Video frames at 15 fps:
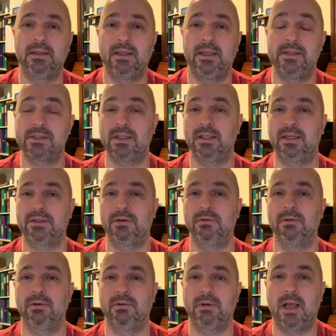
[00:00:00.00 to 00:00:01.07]
his
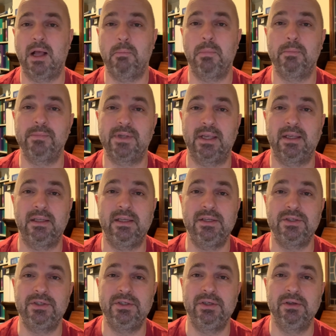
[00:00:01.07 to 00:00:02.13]
collector albums
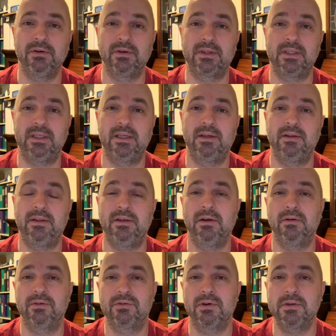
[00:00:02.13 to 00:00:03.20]
each year at the end of the year
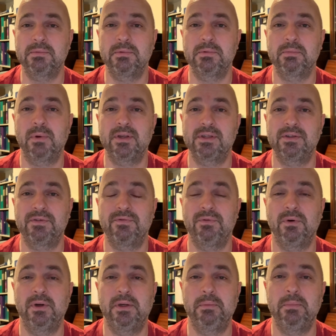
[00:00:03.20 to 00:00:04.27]
as Christmas presents
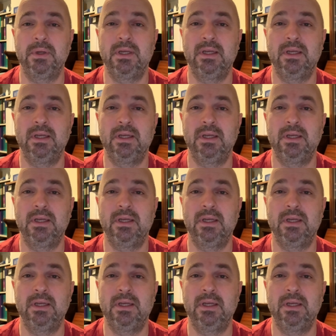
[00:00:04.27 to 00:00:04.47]
for him.